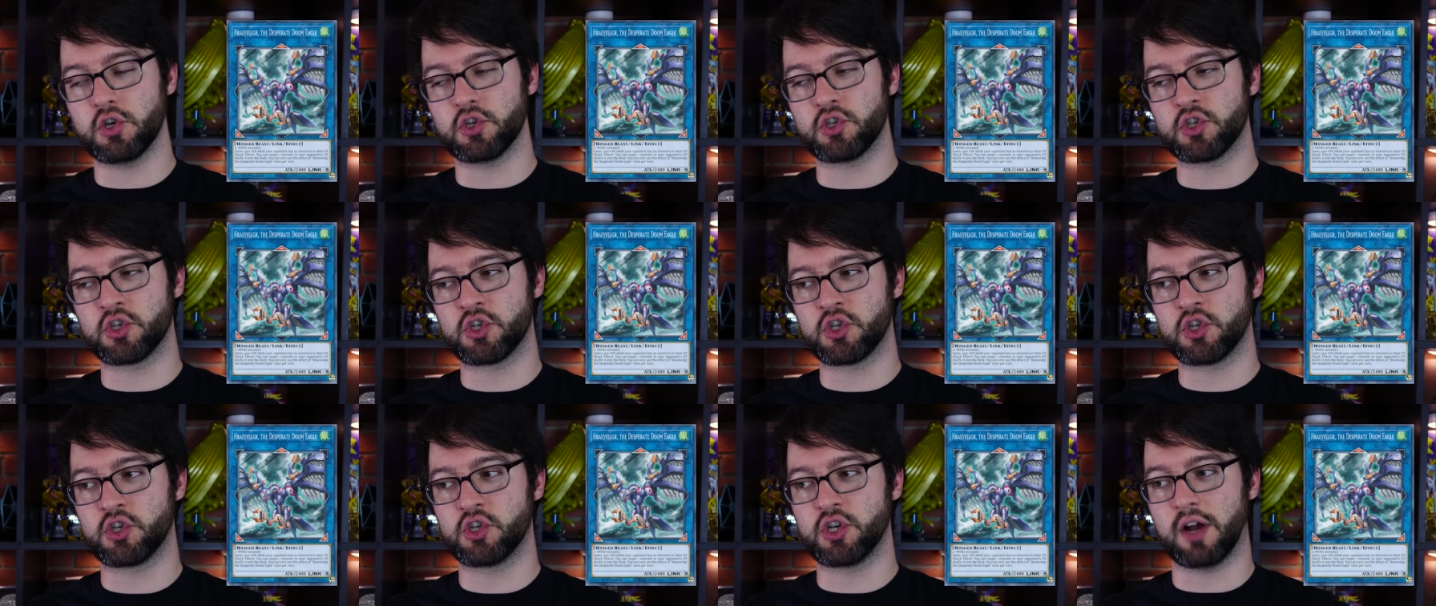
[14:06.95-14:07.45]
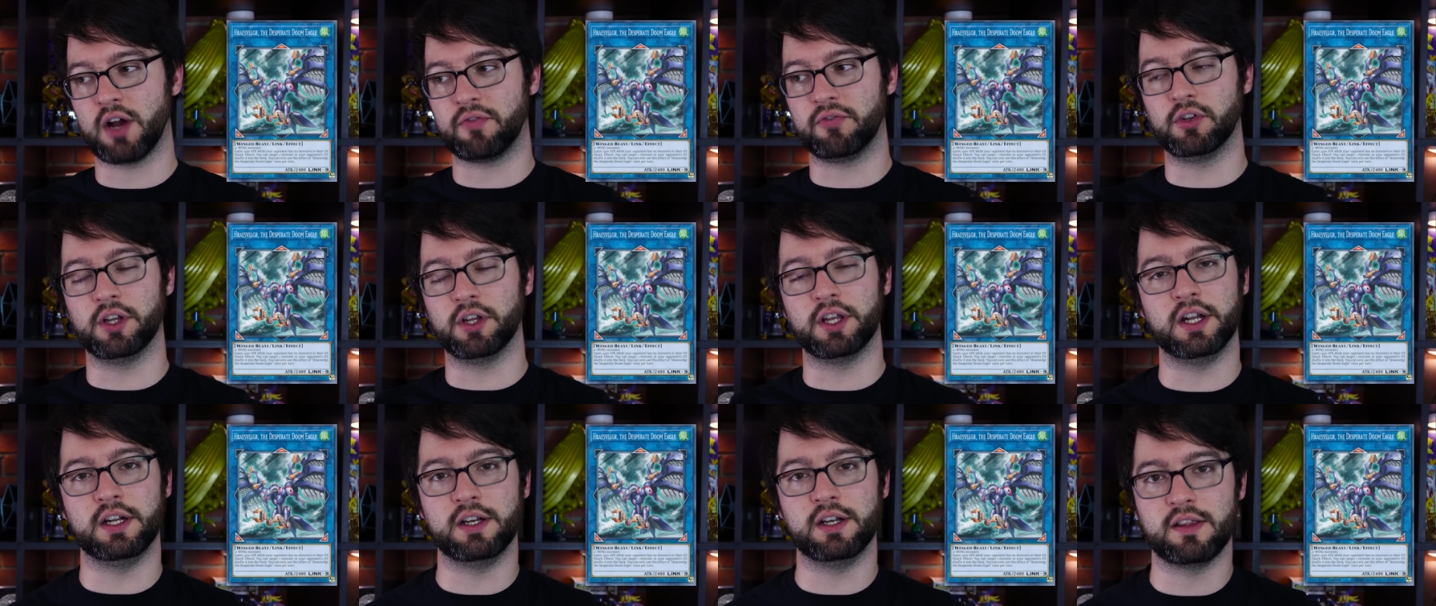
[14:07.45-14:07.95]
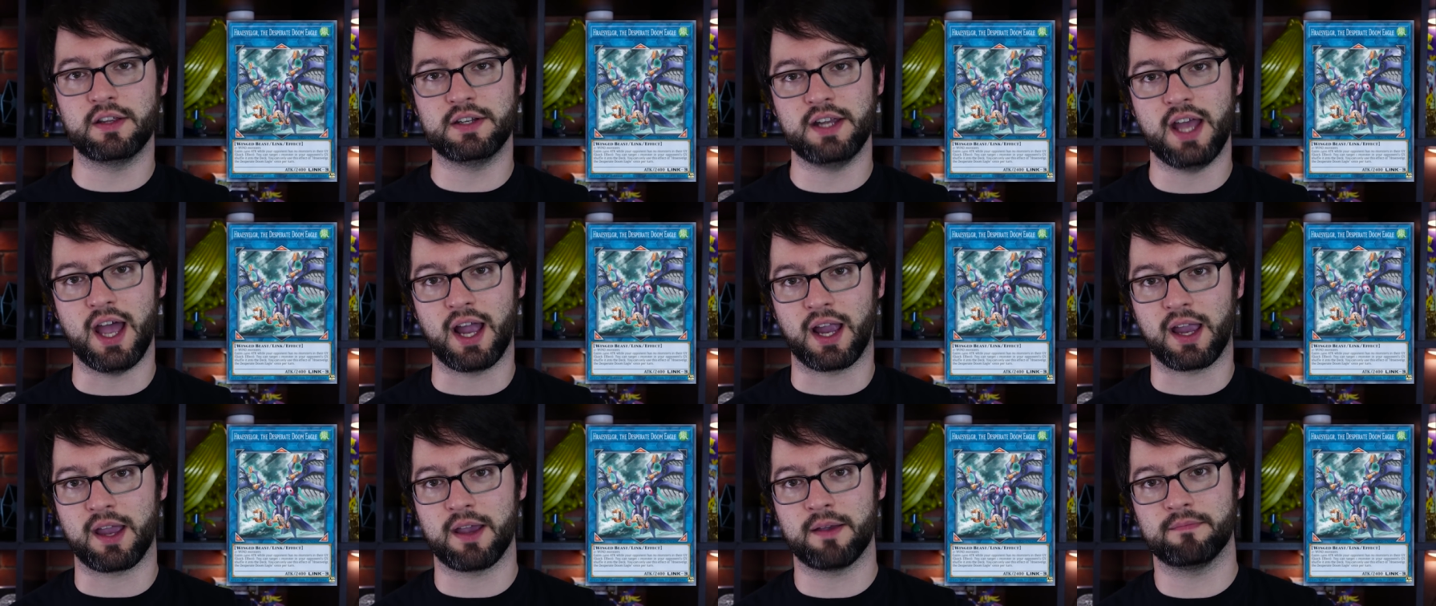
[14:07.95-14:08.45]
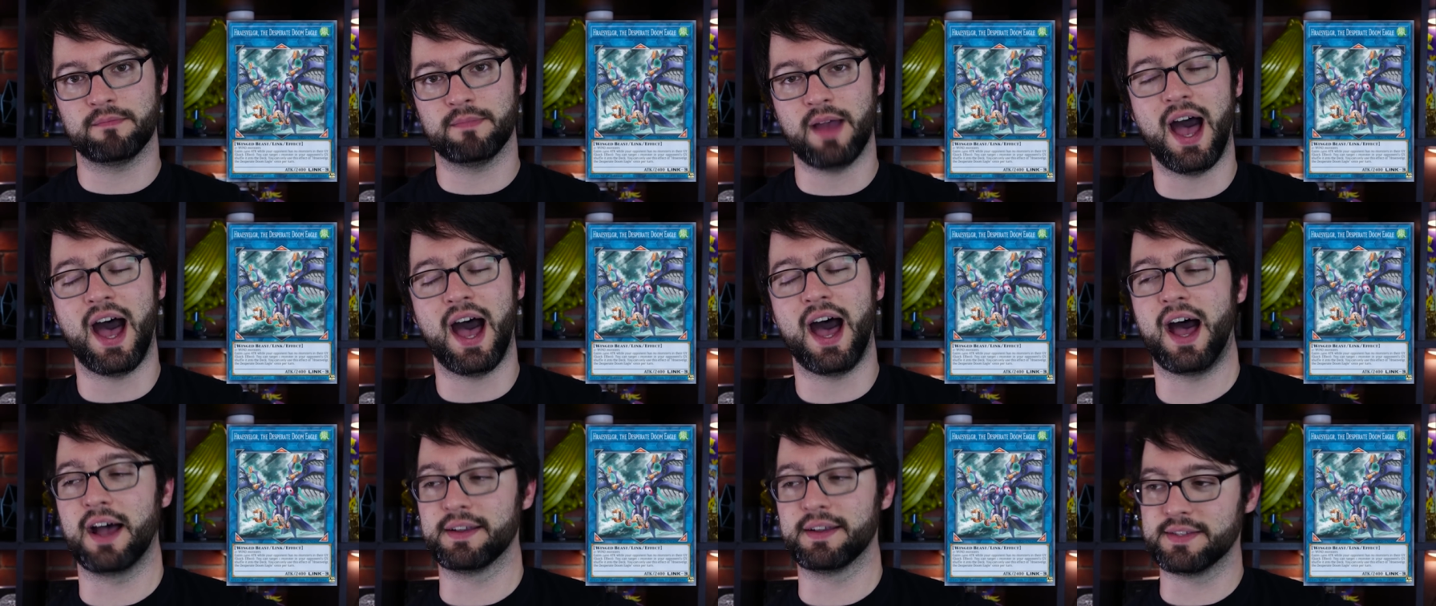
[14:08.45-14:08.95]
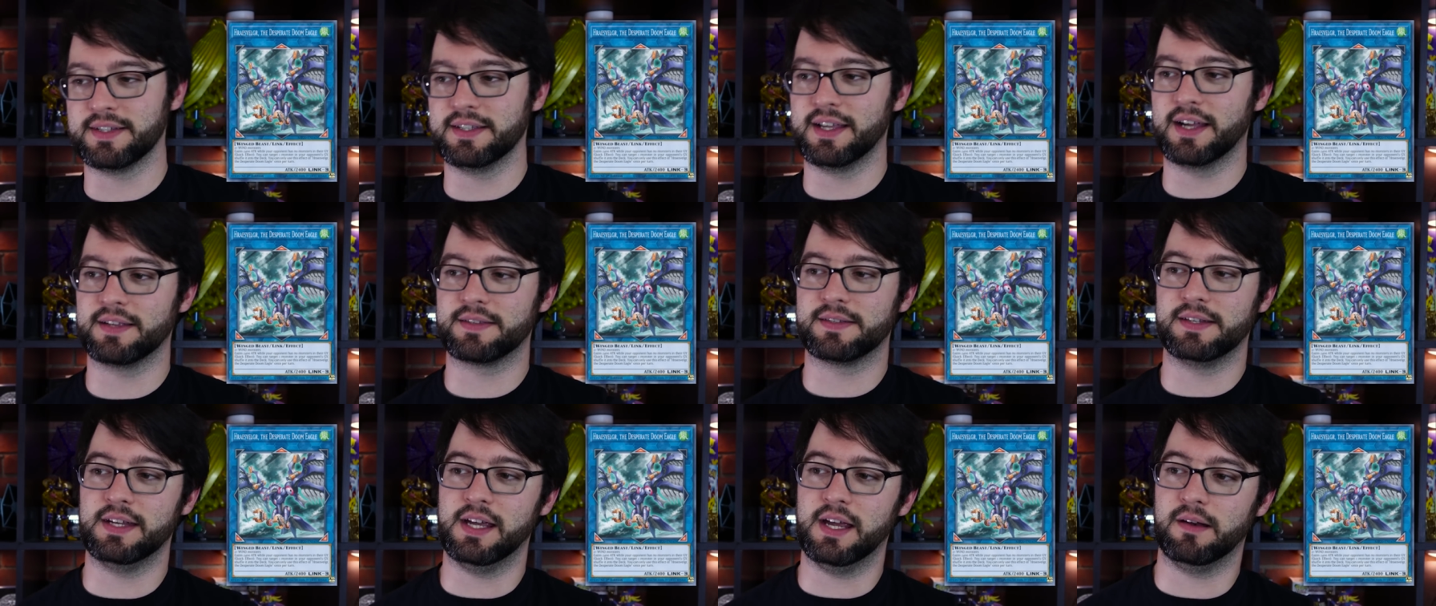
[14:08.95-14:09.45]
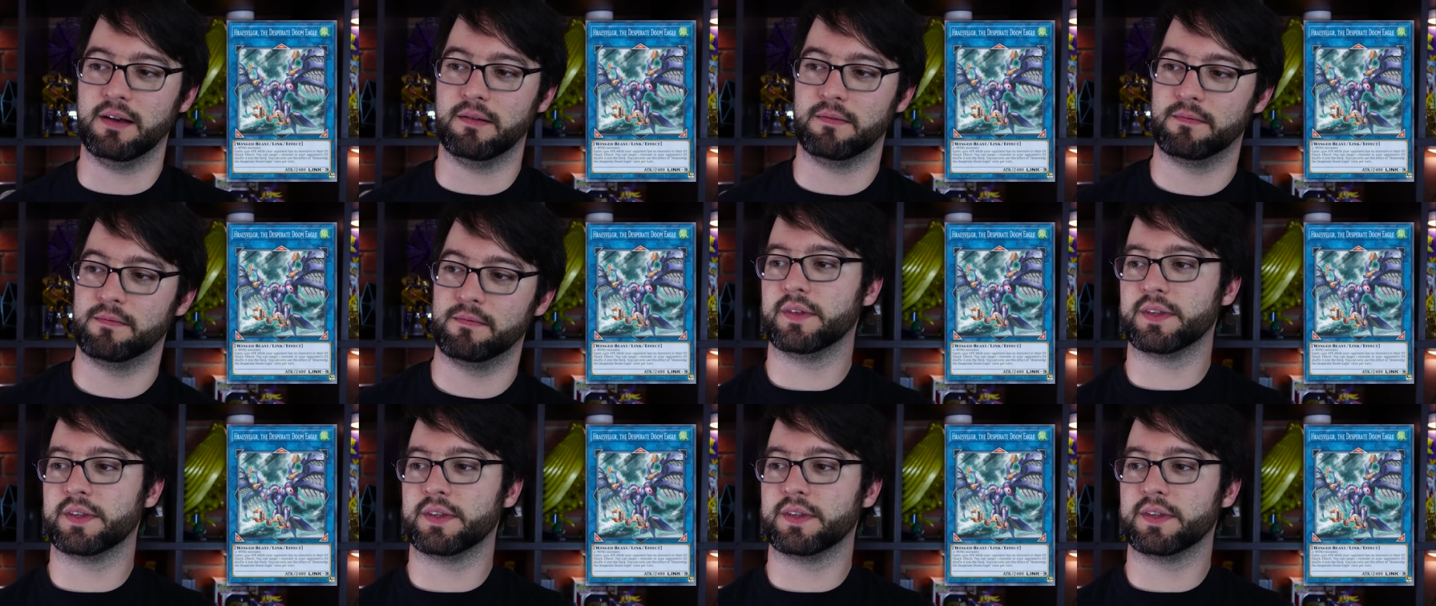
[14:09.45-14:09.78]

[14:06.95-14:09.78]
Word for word: shuffle it into the deck. Ah, see, that's neat.